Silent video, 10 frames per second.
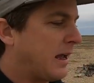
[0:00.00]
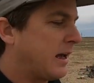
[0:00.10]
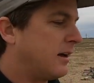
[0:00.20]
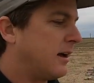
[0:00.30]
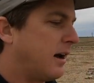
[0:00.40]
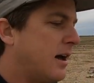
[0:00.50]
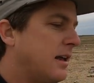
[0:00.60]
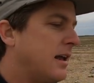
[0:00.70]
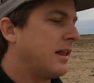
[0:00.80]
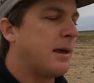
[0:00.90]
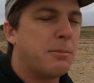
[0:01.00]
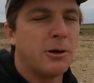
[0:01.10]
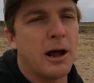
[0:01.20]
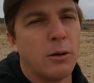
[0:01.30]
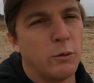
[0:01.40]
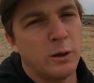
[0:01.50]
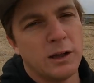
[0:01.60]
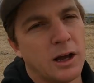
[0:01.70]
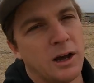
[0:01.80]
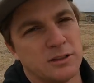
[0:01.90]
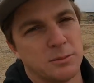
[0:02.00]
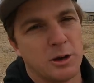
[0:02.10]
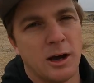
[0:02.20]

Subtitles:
and yeah, they put out really awesome